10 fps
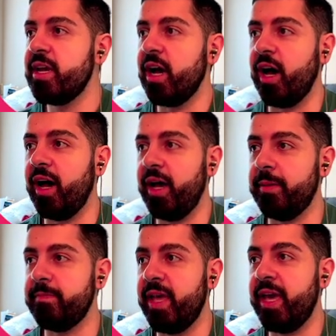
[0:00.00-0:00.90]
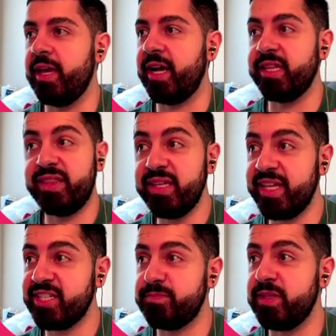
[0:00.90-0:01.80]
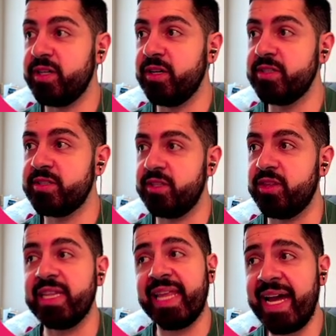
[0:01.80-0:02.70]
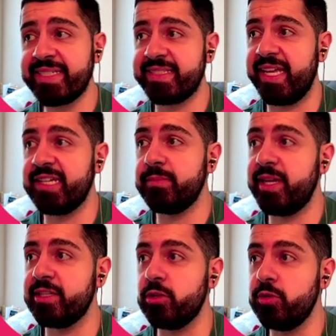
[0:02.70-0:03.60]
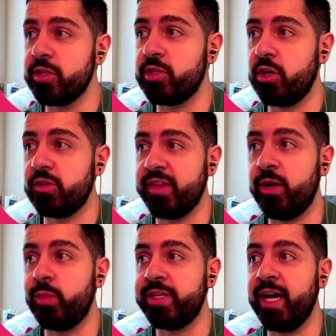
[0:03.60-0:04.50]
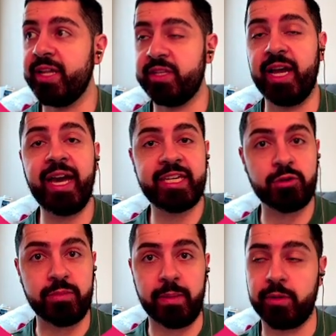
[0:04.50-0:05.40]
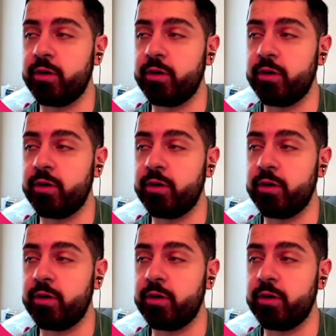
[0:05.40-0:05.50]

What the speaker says: And I think that's because the last animated Luka card that we got that I can remember